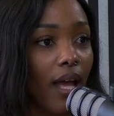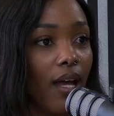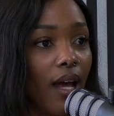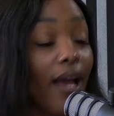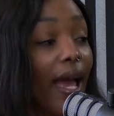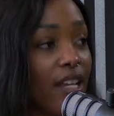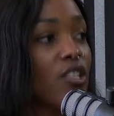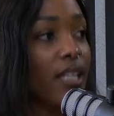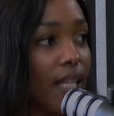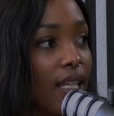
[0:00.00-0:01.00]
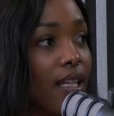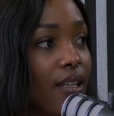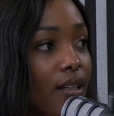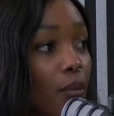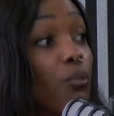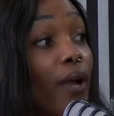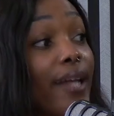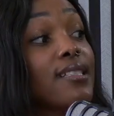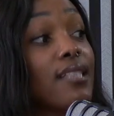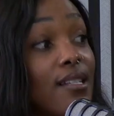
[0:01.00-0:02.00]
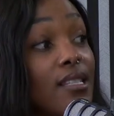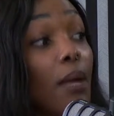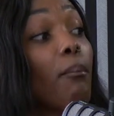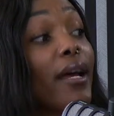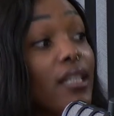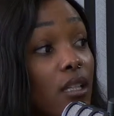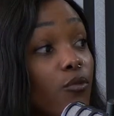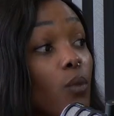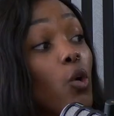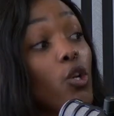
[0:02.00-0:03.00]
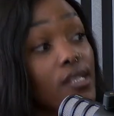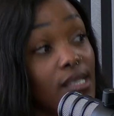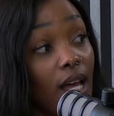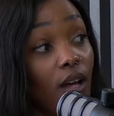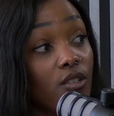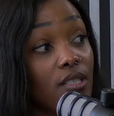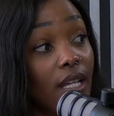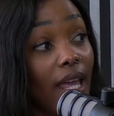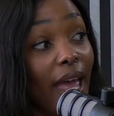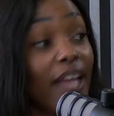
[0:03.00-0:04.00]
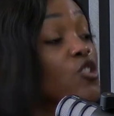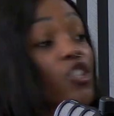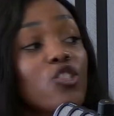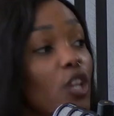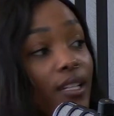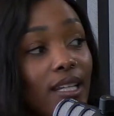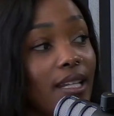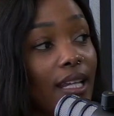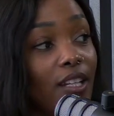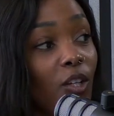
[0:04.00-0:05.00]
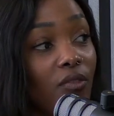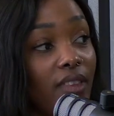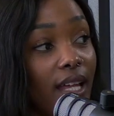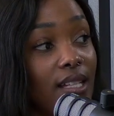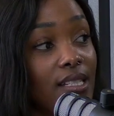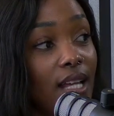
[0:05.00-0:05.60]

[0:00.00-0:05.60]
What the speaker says: actually getting brand deals and money from her sound, and she's not getting any of that.